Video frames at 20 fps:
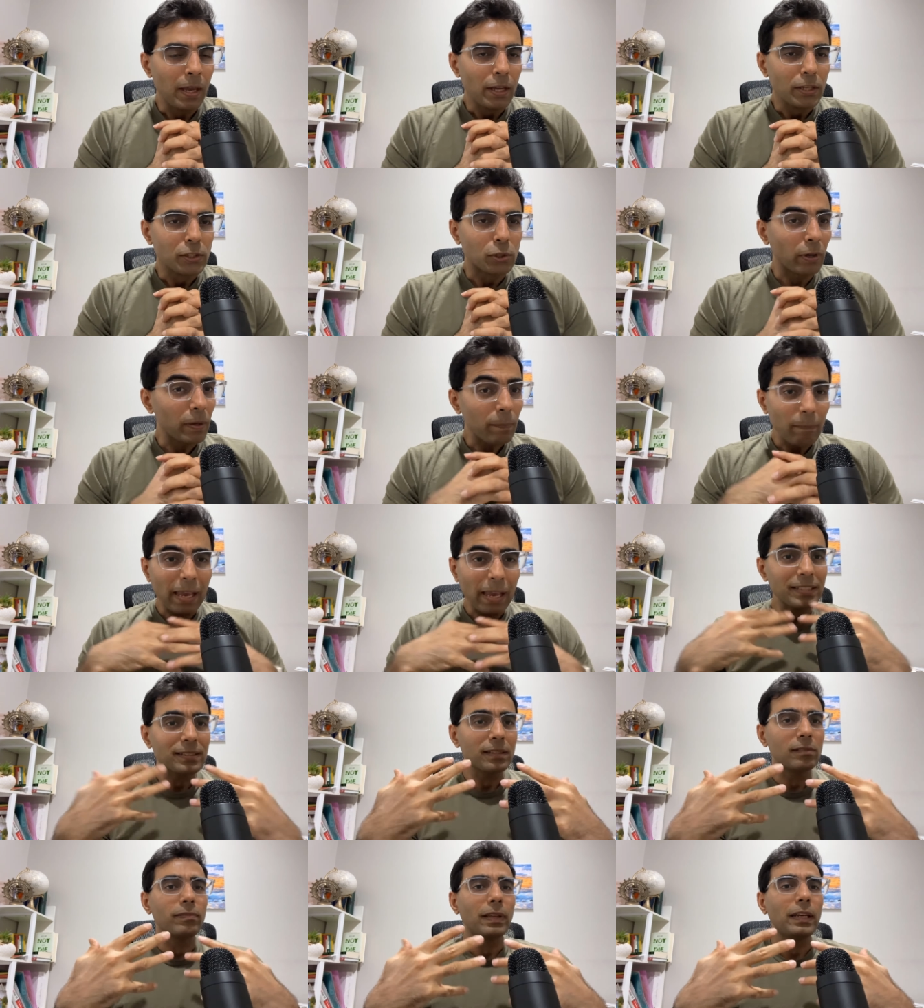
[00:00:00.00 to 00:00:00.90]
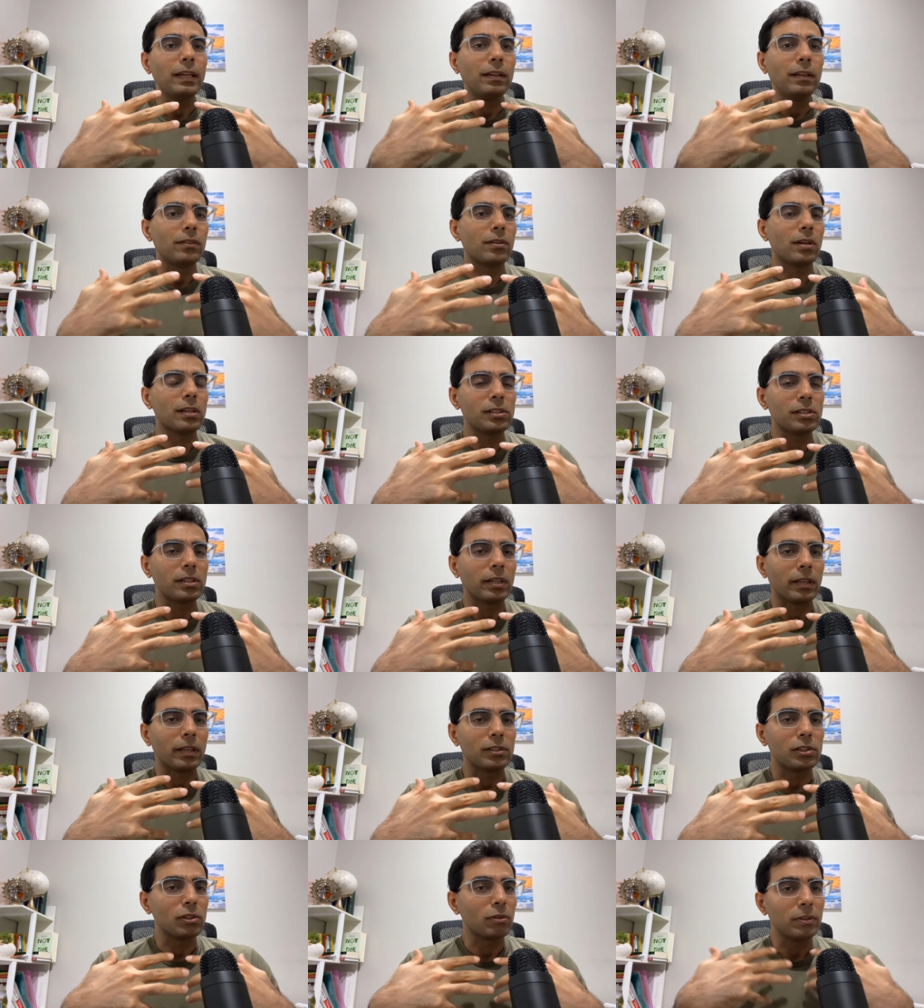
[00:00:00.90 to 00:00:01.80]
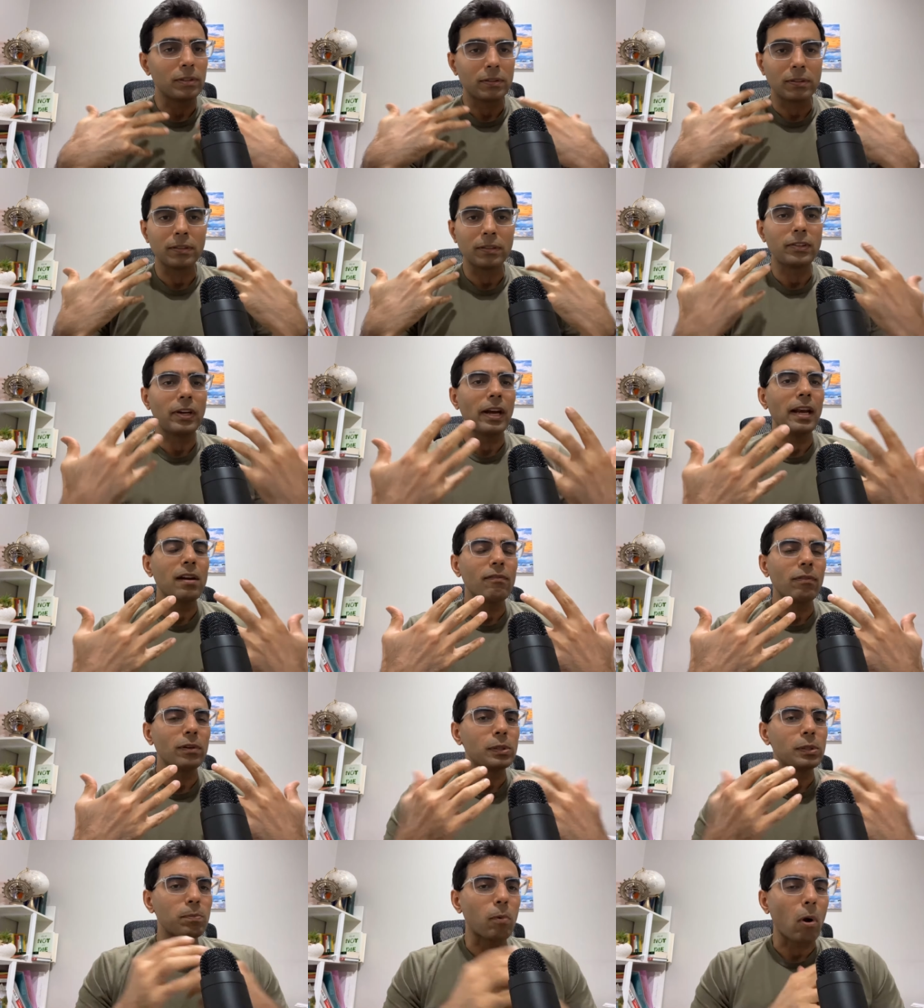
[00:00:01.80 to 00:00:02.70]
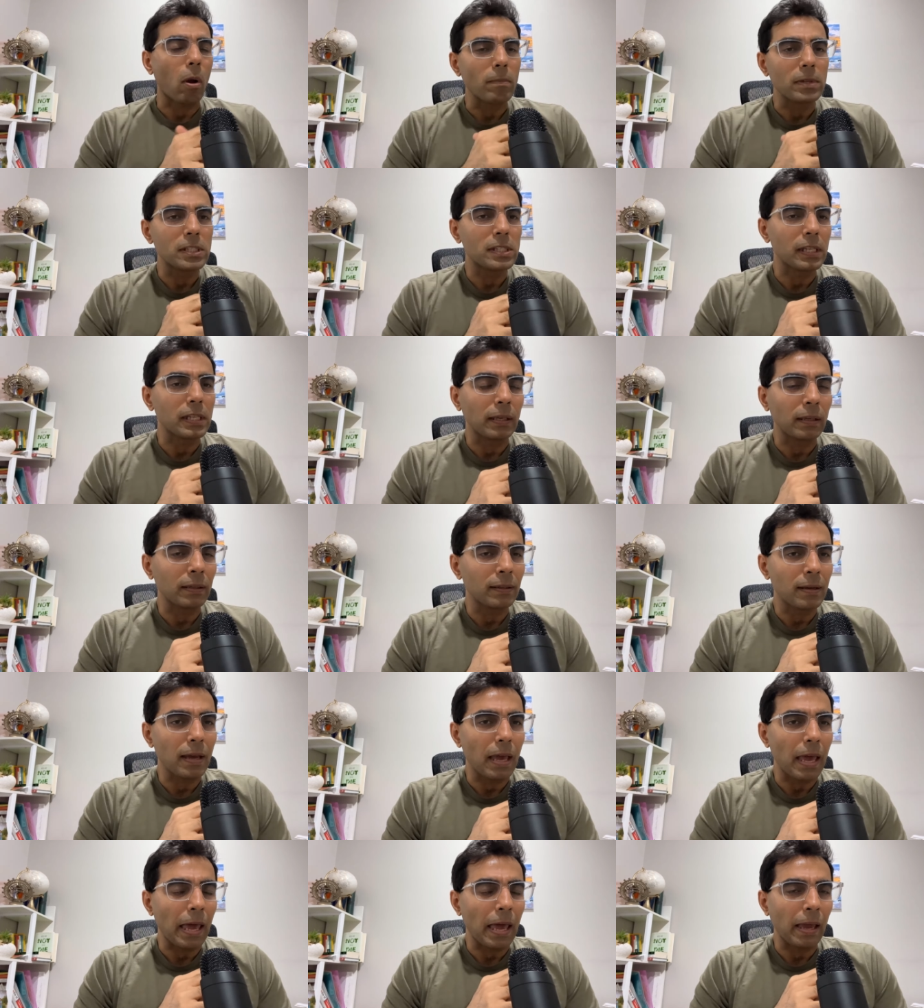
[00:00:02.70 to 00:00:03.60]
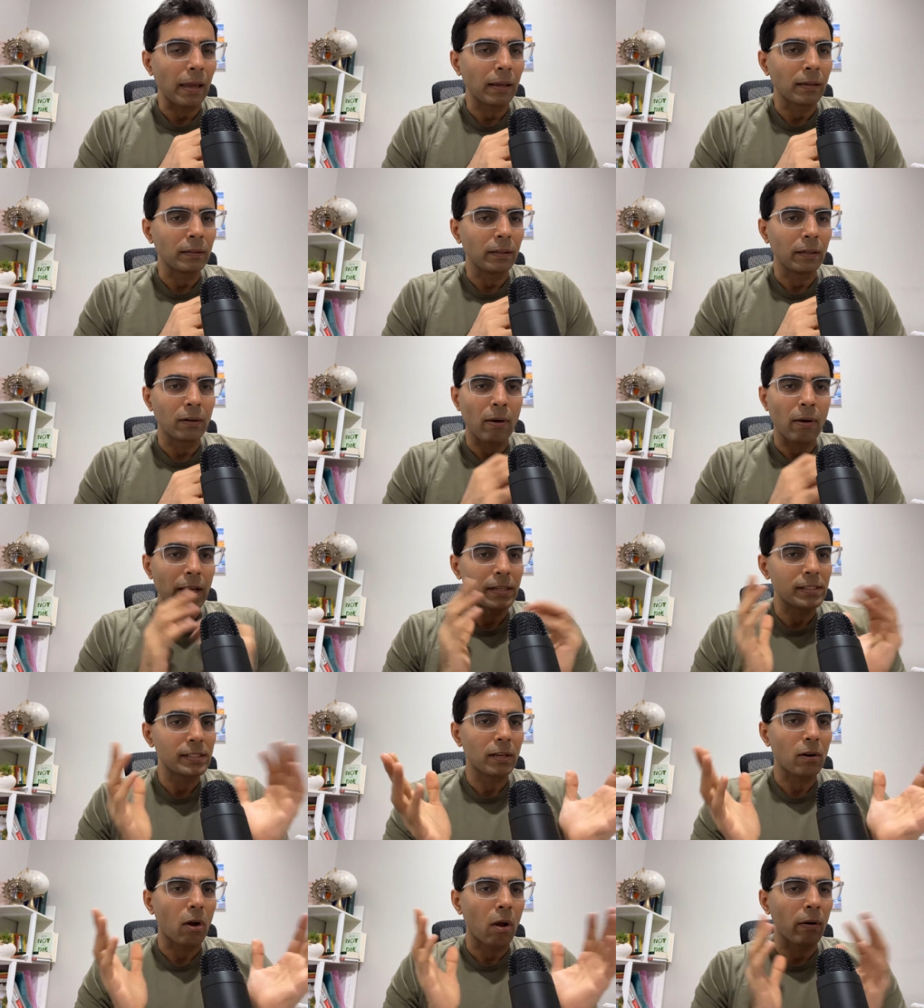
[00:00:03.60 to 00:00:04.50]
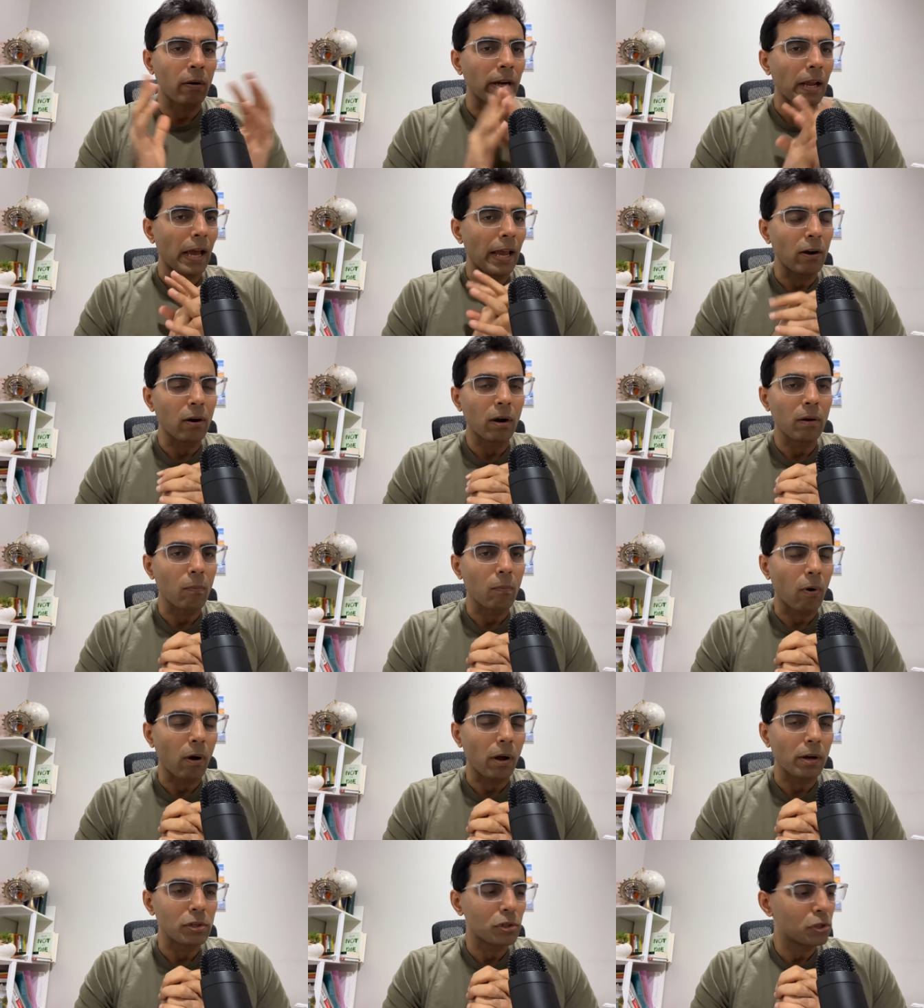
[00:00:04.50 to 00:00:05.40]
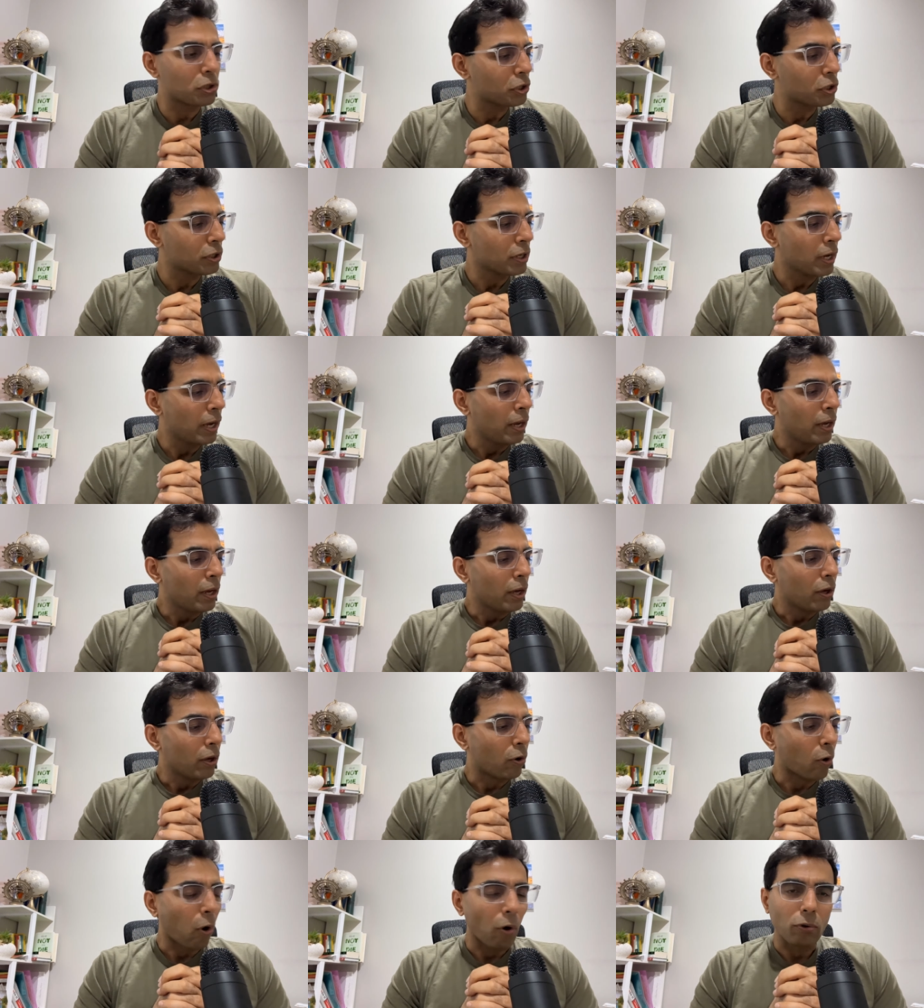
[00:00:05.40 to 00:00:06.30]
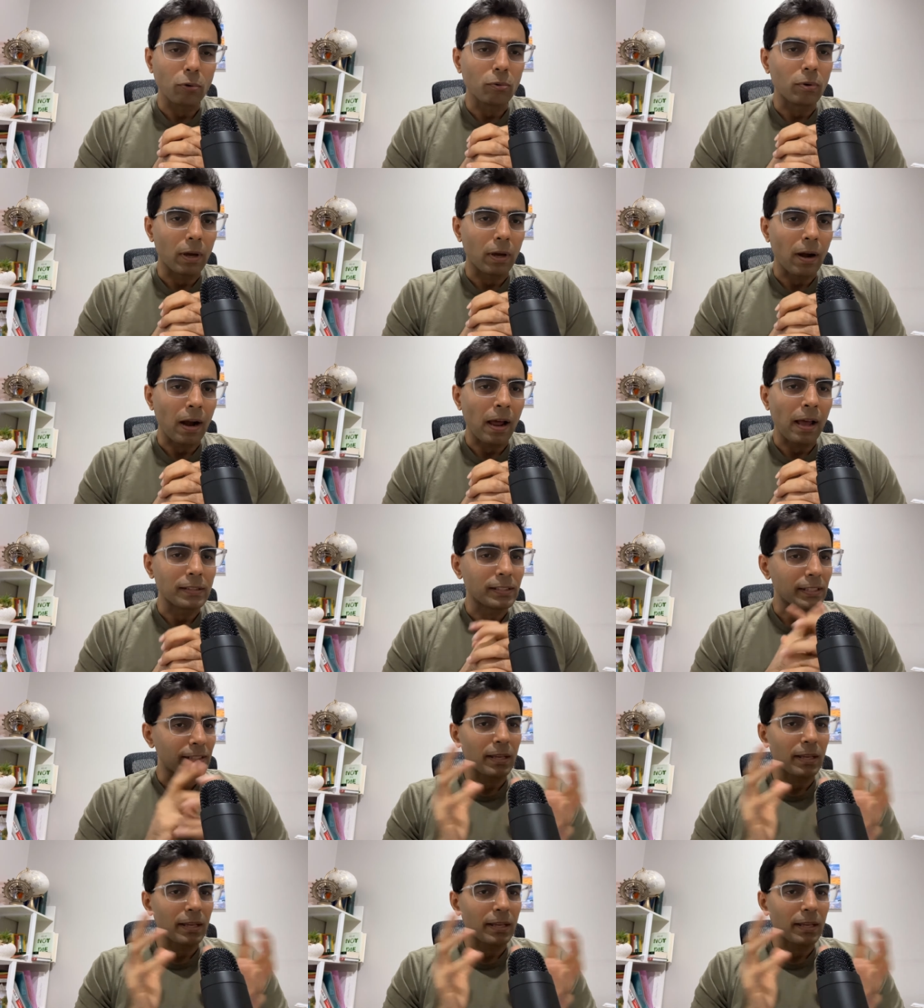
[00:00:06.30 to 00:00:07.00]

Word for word: so it makes it very interesting so the trailer was promising and you know i said all right i got to watch Rautu Ka Raaz.